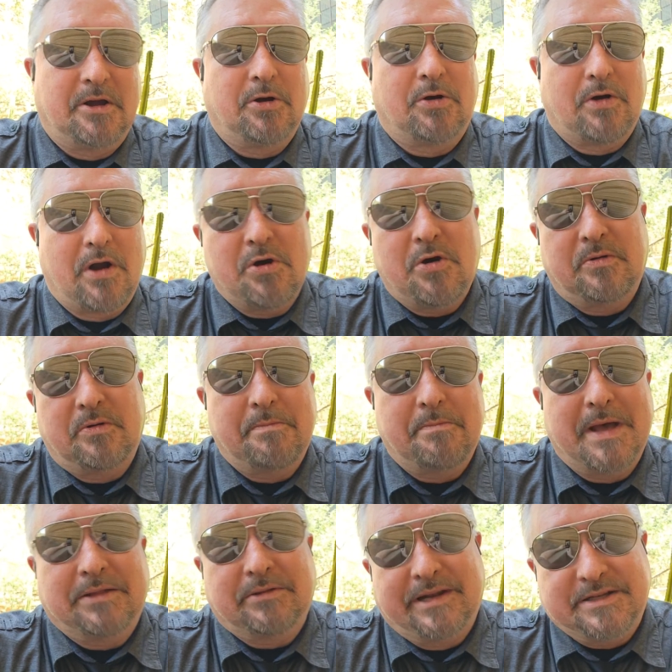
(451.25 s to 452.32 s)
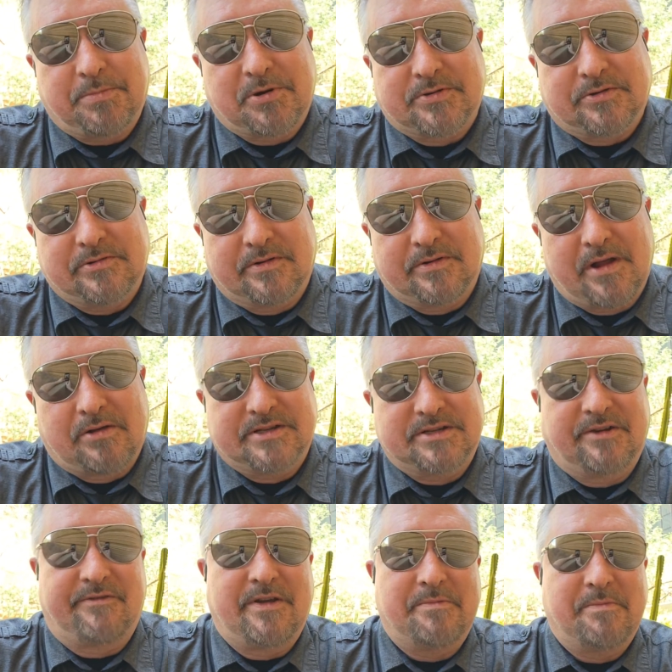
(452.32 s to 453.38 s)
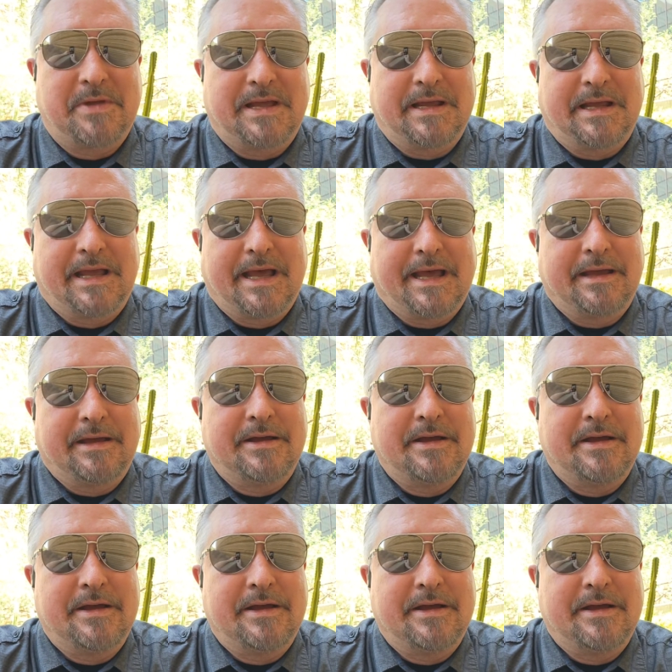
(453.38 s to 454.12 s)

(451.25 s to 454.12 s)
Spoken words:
Melanie's personal knowledge of him being gay,